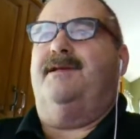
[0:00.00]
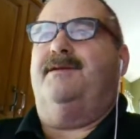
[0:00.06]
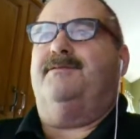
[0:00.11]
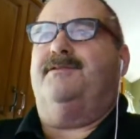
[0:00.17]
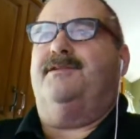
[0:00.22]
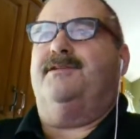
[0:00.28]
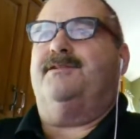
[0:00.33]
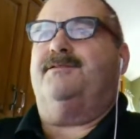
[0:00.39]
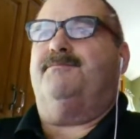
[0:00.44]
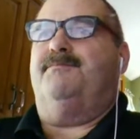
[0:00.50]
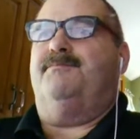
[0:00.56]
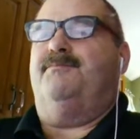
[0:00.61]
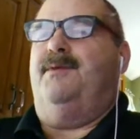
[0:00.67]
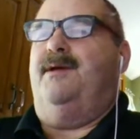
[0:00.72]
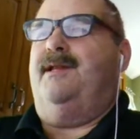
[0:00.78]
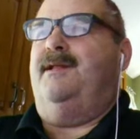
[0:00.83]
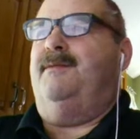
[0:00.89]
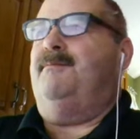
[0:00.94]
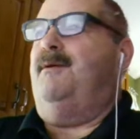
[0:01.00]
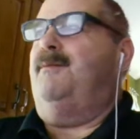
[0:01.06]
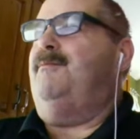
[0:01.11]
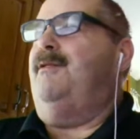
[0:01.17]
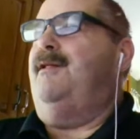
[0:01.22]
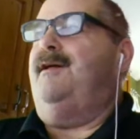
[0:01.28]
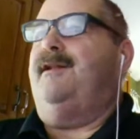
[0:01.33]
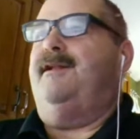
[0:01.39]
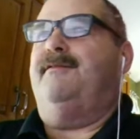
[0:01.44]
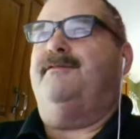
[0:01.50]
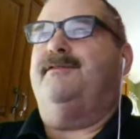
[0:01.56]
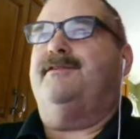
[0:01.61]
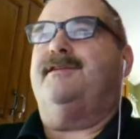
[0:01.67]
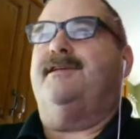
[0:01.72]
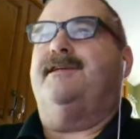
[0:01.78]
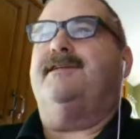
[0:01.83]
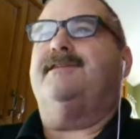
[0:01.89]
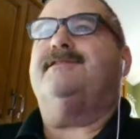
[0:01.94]
they've just been in my blood ever
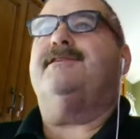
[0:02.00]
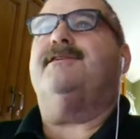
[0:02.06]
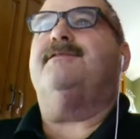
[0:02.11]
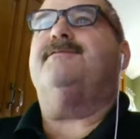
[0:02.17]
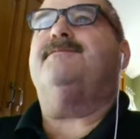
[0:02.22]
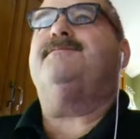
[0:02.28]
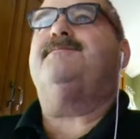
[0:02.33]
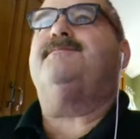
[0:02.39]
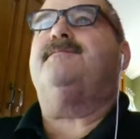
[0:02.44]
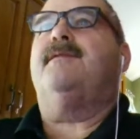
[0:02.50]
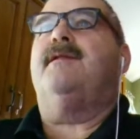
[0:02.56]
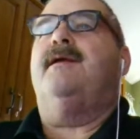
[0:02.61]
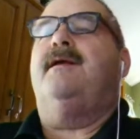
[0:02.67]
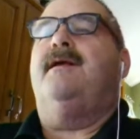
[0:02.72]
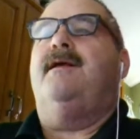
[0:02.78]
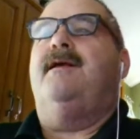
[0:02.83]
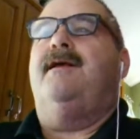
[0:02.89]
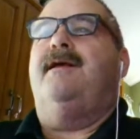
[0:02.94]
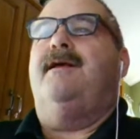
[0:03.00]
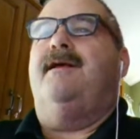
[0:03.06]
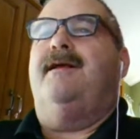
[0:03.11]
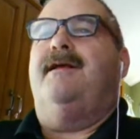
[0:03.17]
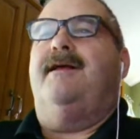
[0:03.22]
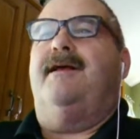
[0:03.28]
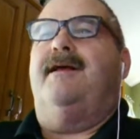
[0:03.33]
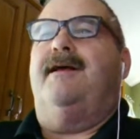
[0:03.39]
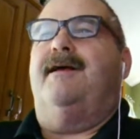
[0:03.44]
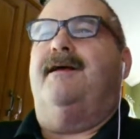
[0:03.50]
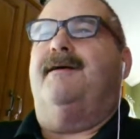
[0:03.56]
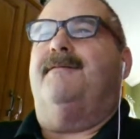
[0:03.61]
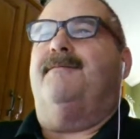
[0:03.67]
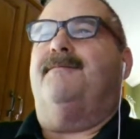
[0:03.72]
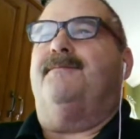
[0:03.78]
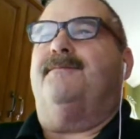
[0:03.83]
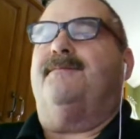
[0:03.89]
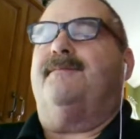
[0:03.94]
since. So
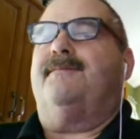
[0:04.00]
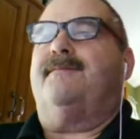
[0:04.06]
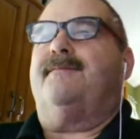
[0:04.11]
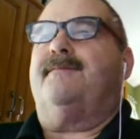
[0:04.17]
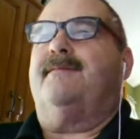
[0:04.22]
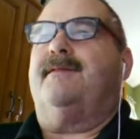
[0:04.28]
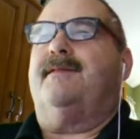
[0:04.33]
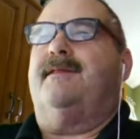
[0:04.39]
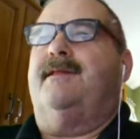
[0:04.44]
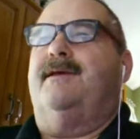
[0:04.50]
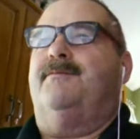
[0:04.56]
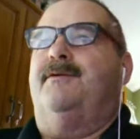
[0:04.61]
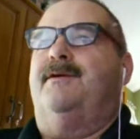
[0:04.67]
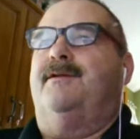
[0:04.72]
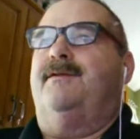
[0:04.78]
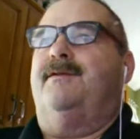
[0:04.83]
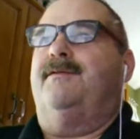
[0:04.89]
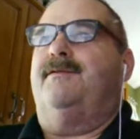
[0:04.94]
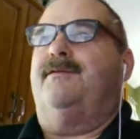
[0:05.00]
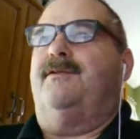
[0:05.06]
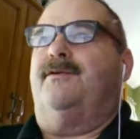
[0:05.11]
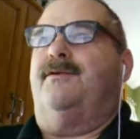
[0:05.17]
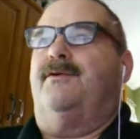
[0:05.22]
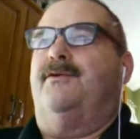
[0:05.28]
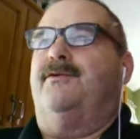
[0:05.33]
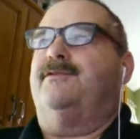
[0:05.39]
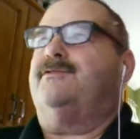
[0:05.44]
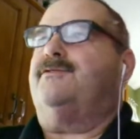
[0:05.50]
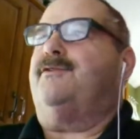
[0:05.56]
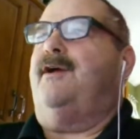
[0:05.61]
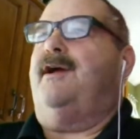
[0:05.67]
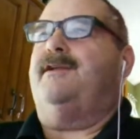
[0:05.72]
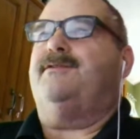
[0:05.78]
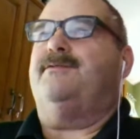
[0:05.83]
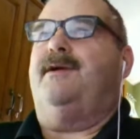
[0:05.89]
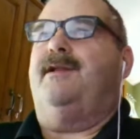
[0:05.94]
um, then when the girls
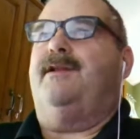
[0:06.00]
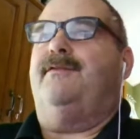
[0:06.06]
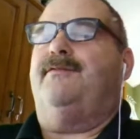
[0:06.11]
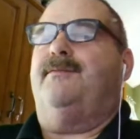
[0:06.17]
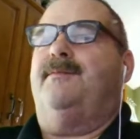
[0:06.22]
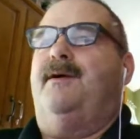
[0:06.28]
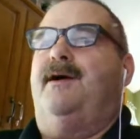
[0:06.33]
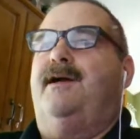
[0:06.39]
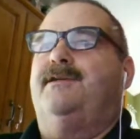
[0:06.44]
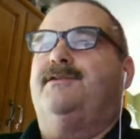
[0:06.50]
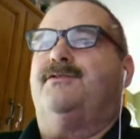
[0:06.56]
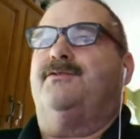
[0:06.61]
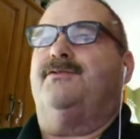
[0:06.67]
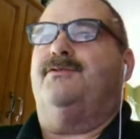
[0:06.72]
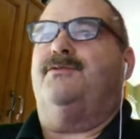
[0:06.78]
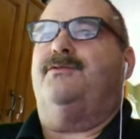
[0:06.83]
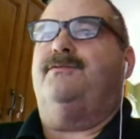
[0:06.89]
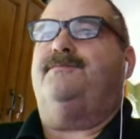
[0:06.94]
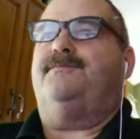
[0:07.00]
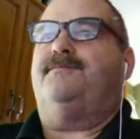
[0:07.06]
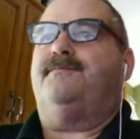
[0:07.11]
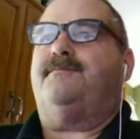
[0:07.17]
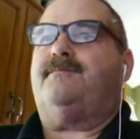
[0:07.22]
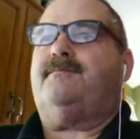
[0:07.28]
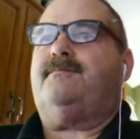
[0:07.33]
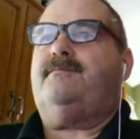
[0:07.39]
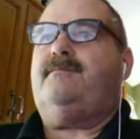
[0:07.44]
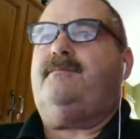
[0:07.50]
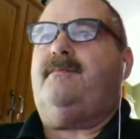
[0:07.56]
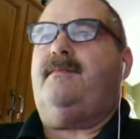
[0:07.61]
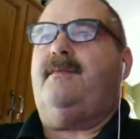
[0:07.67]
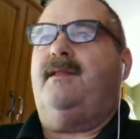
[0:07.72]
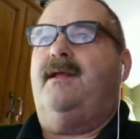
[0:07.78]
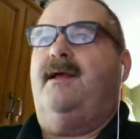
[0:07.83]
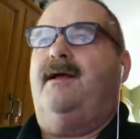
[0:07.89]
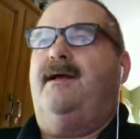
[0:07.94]
graduated from high school,
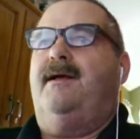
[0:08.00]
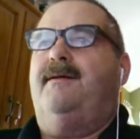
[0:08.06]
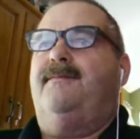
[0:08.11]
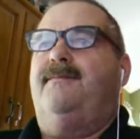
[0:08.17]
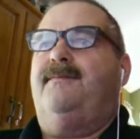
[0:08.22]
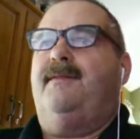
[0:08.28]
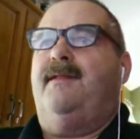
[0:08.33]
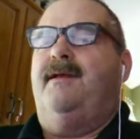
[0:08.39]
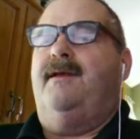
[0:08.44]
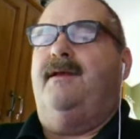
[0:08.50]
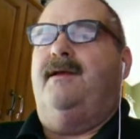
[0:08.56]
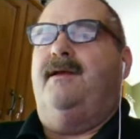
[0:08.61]
um,